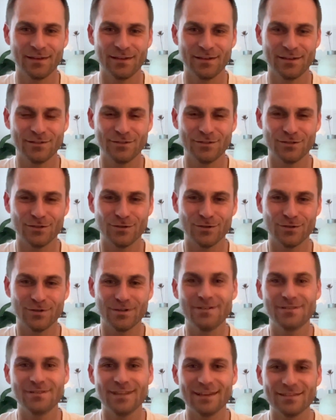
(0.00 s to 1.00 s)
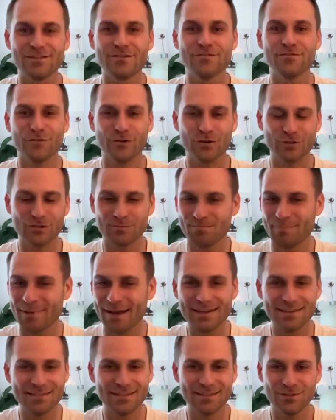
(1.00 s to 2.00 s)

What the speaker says: So that's the first mindset.